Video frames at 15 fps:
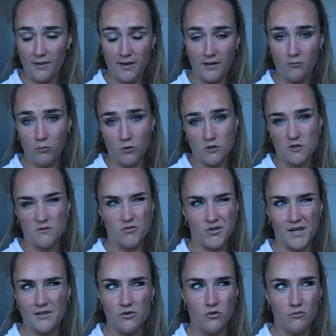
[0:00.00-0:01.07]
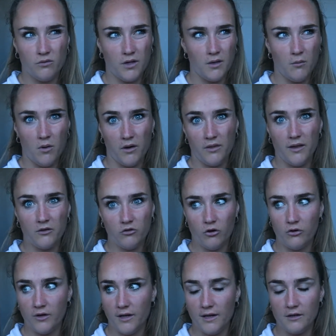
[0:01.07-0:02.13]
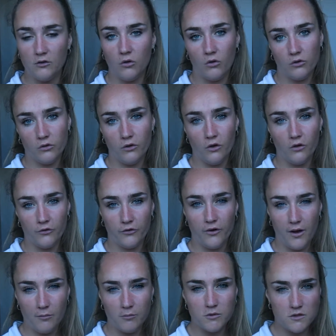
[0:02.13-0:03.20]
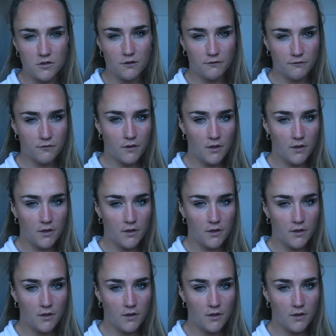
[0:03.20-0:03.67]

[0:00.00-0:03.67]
Then once you've trained, you don't really want to then turn to eating all the crap and stuff,